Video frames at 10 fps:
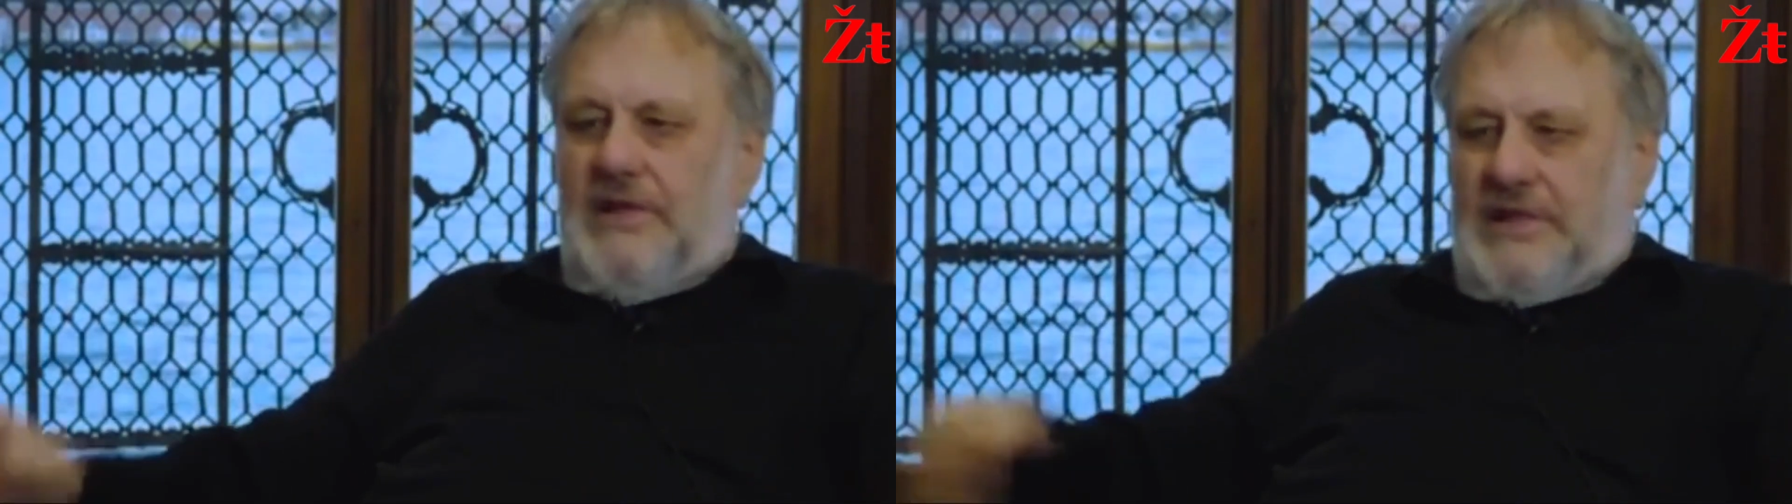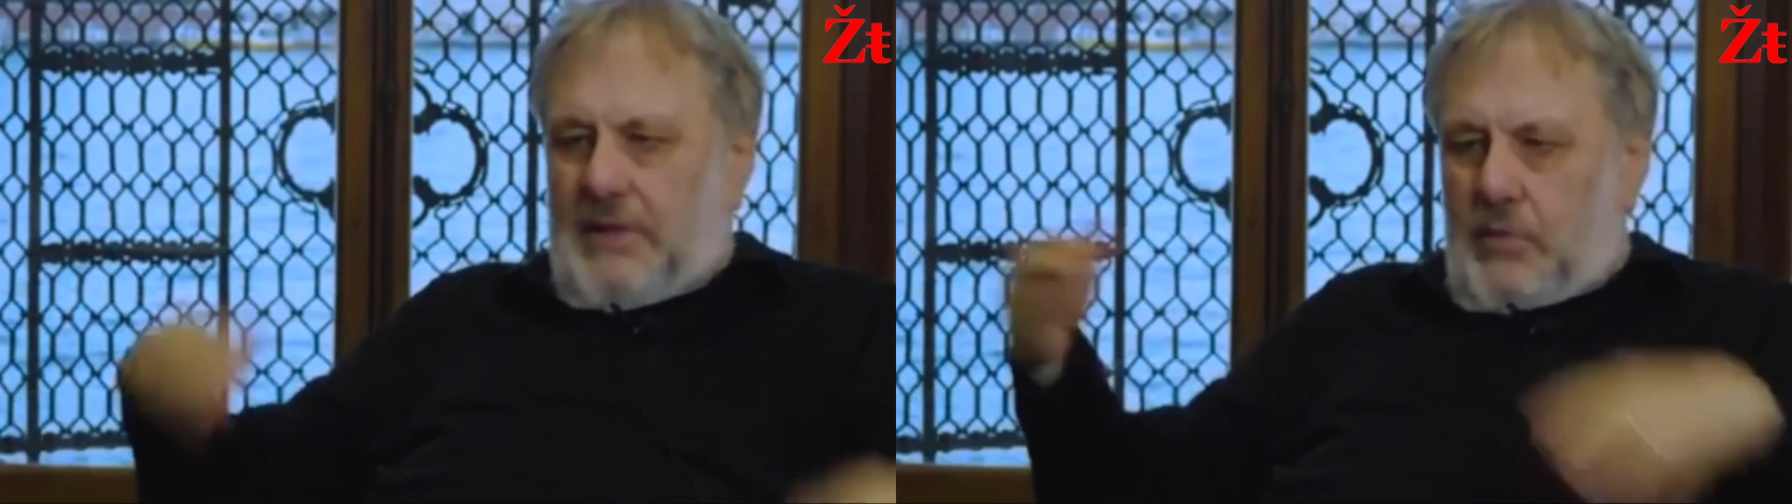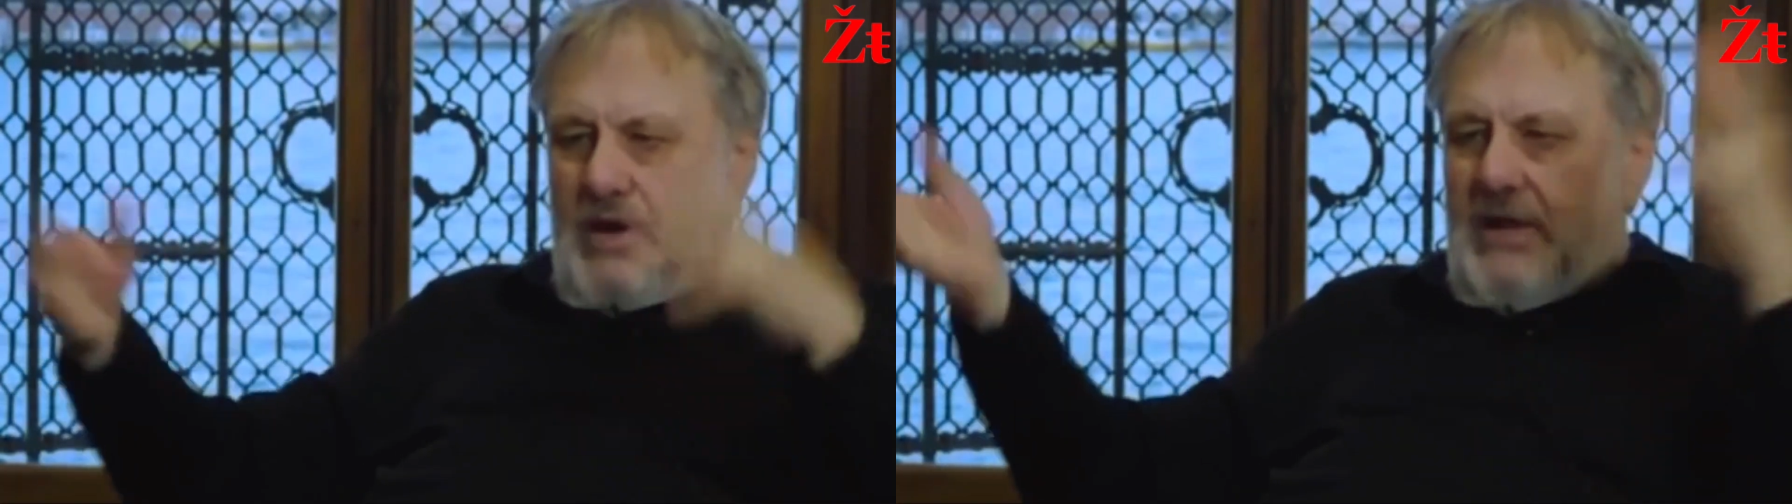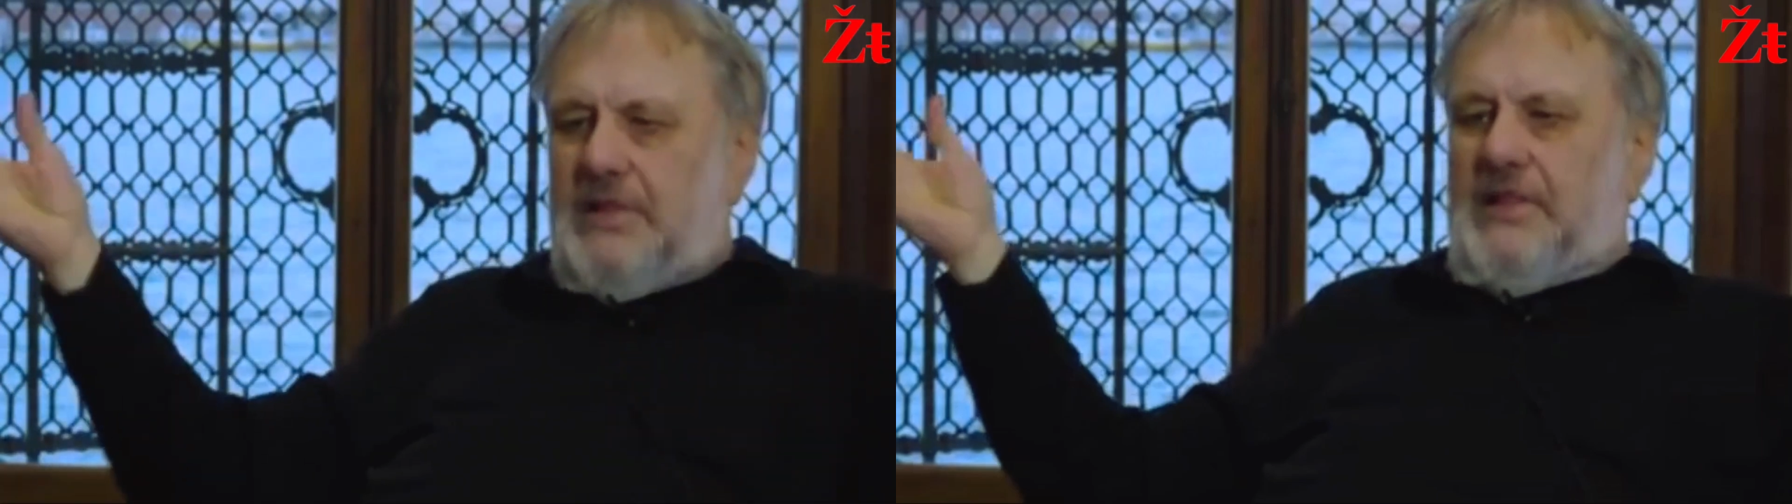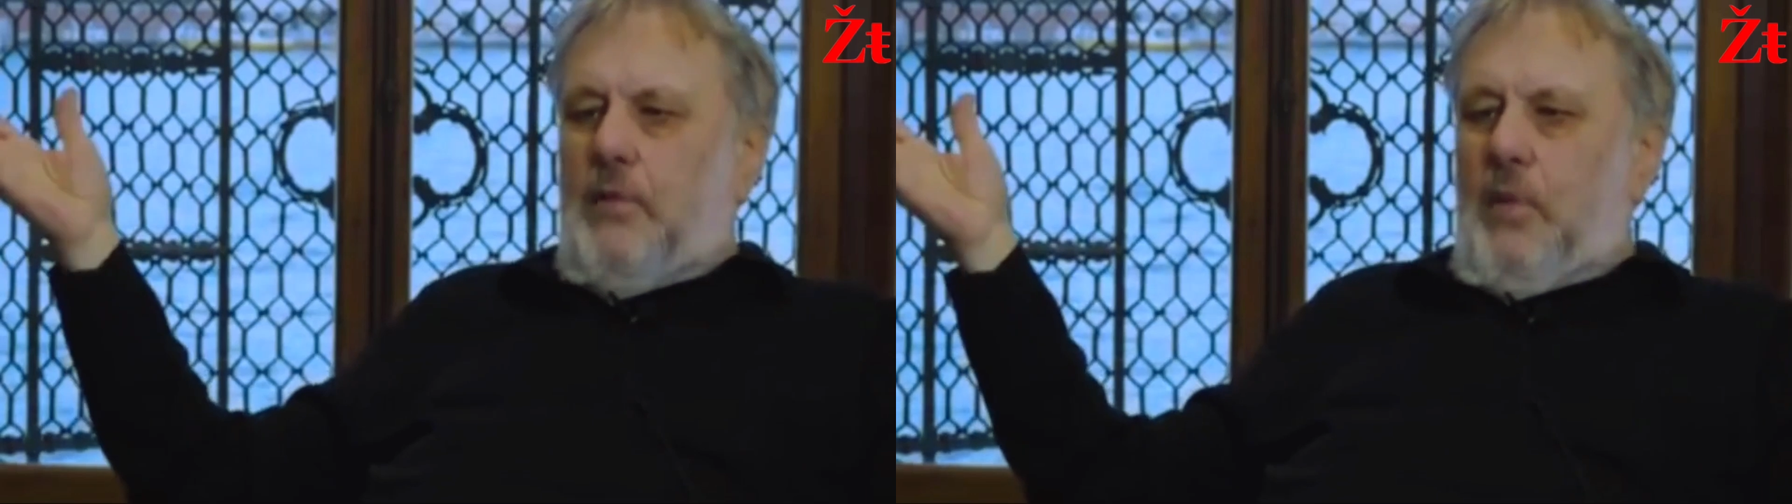and so on
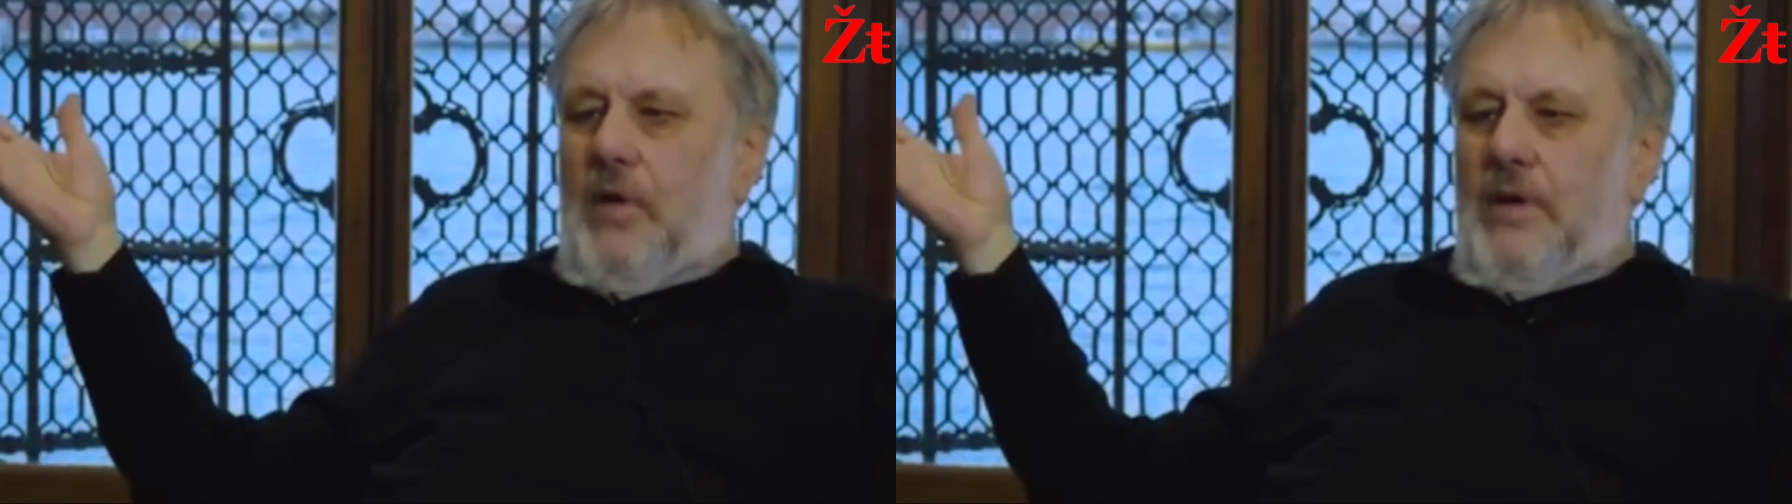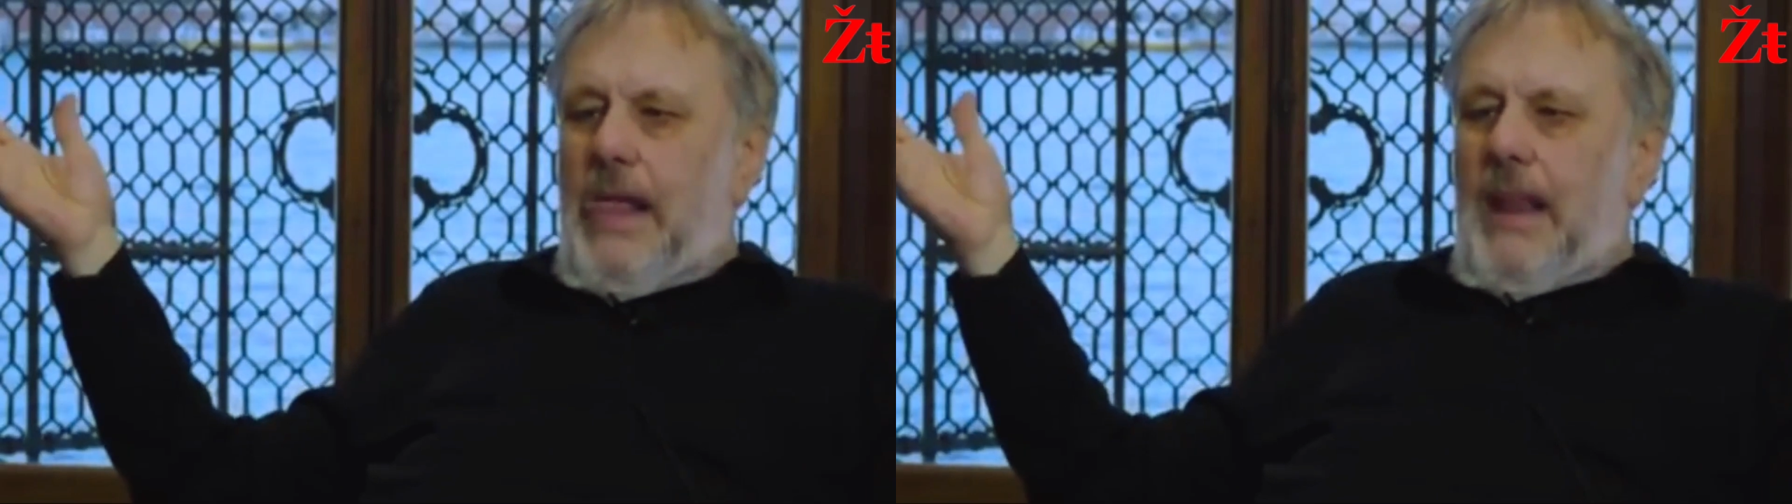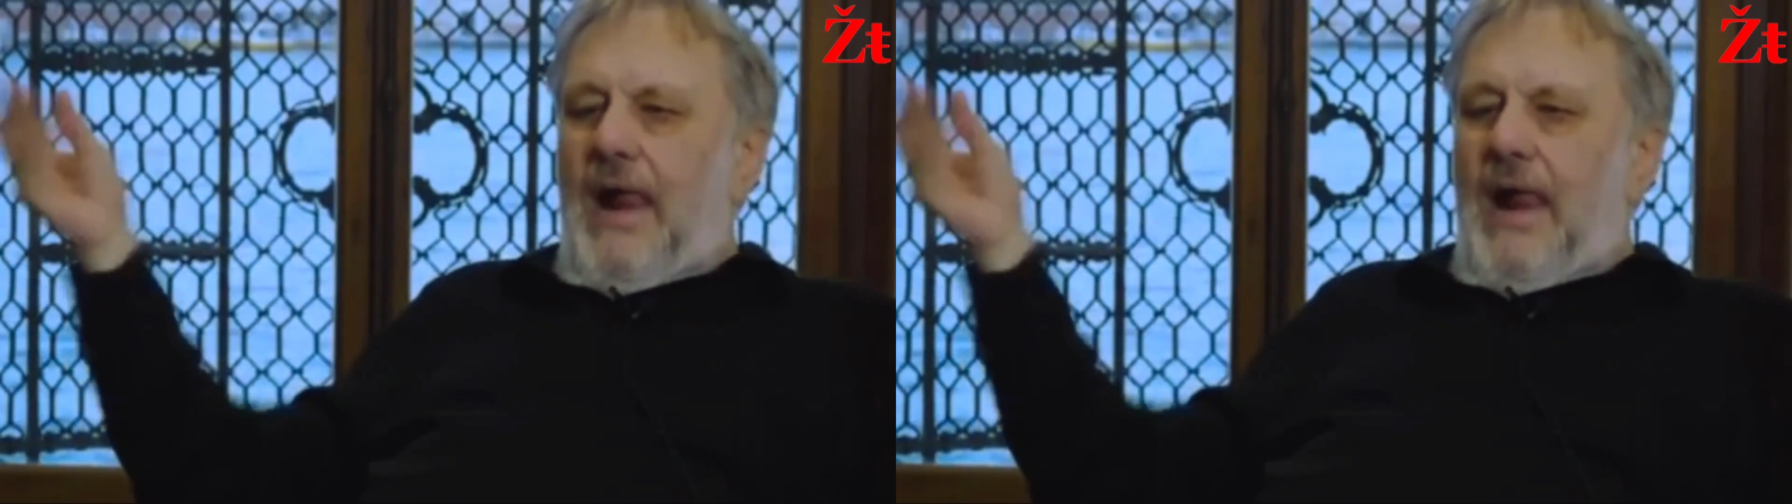and so on.